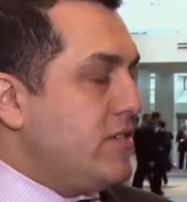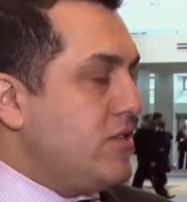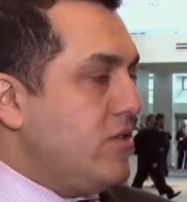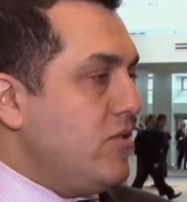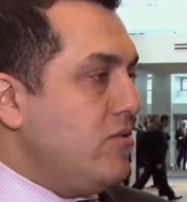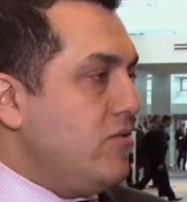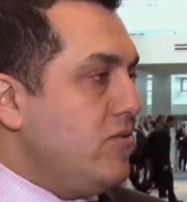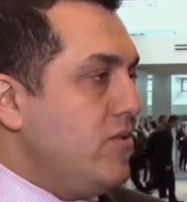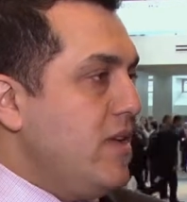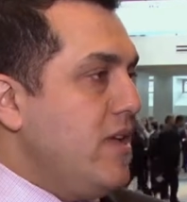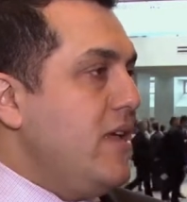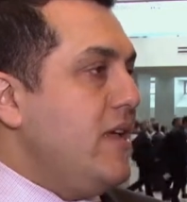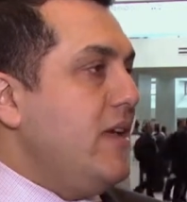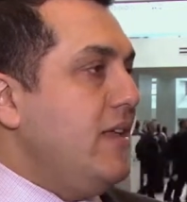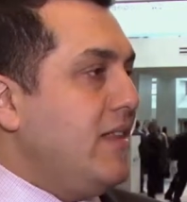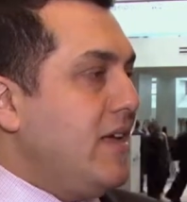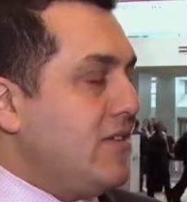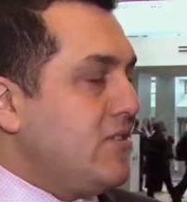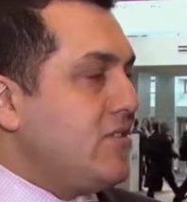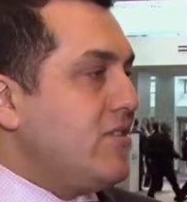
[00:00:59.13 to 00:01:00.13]
So
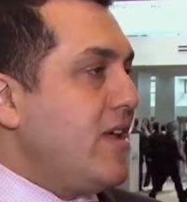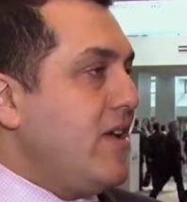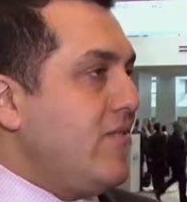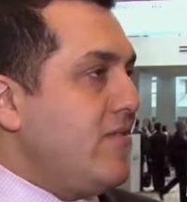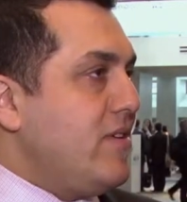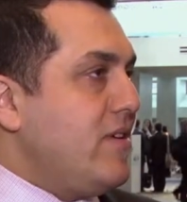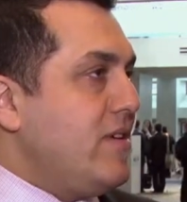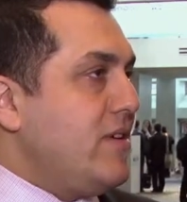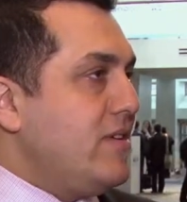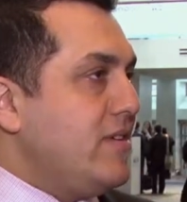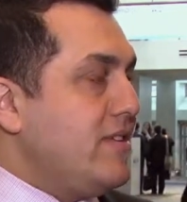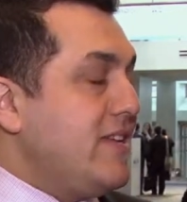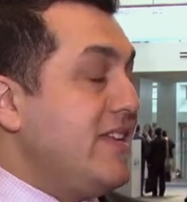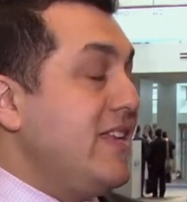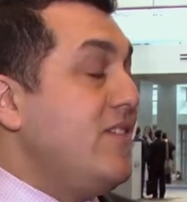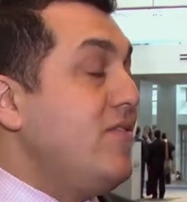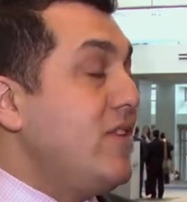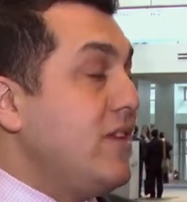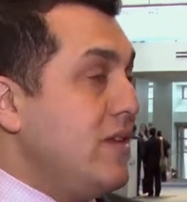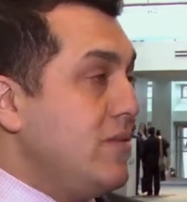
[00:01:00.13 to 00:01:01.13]
allows us to have
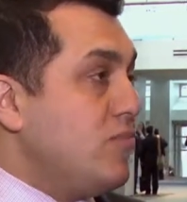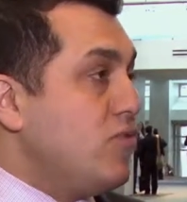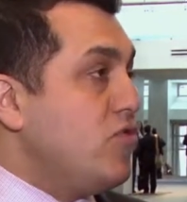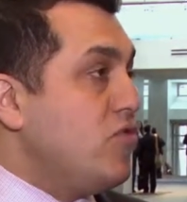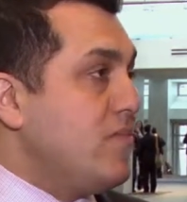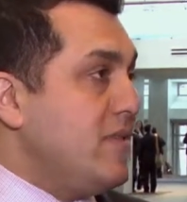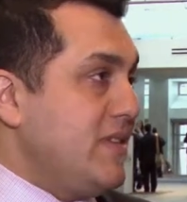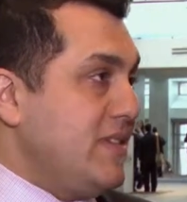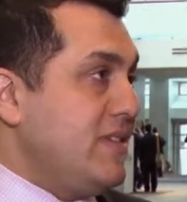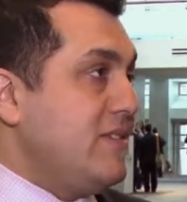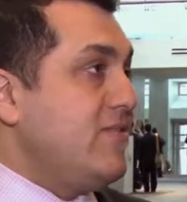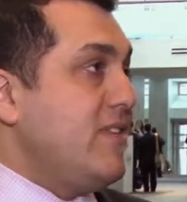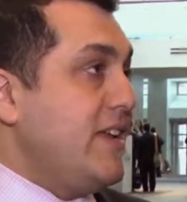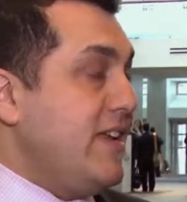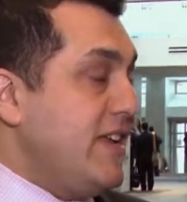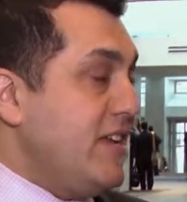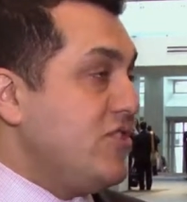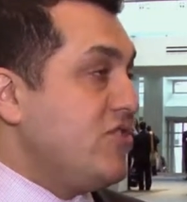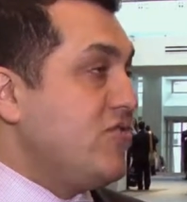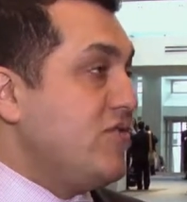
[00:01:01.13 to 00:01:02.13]
significant improvements in
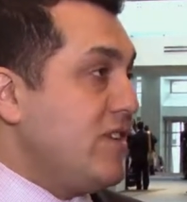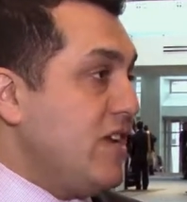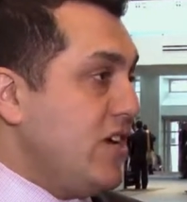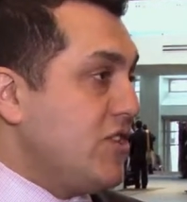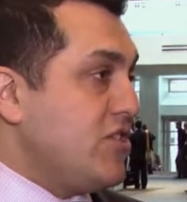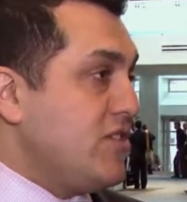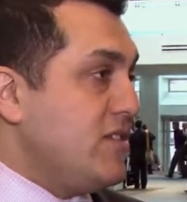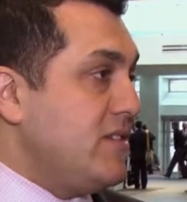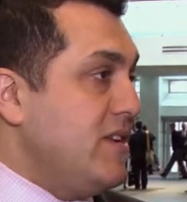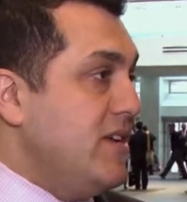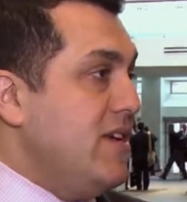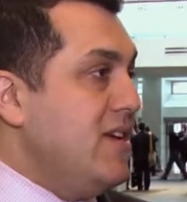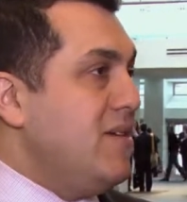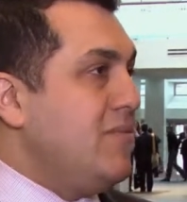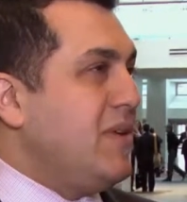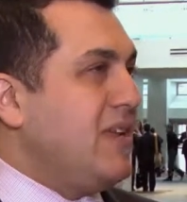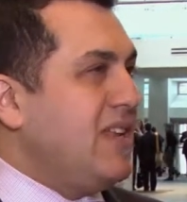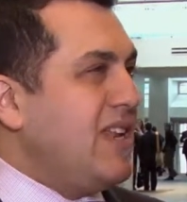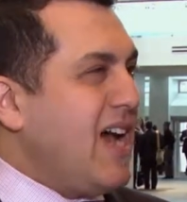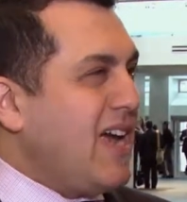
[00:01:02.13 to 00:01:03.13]
radiation reduction,
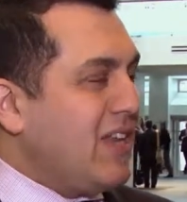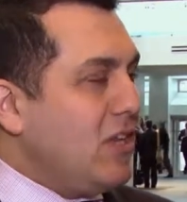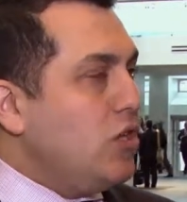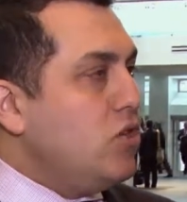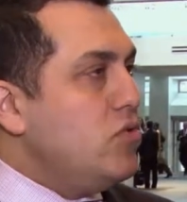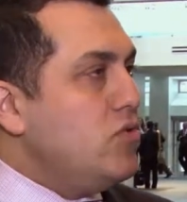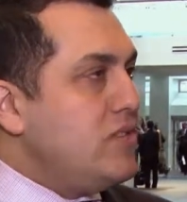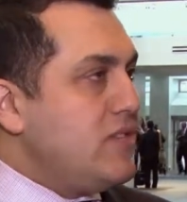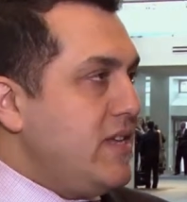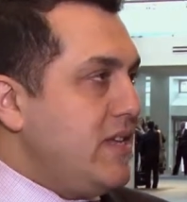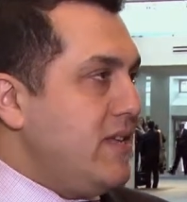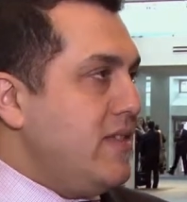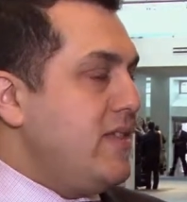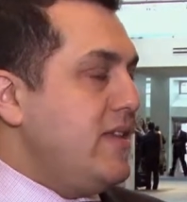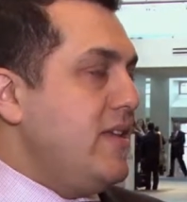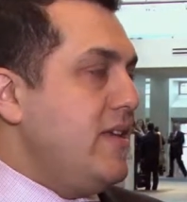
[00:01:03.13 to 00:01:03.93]
but not losing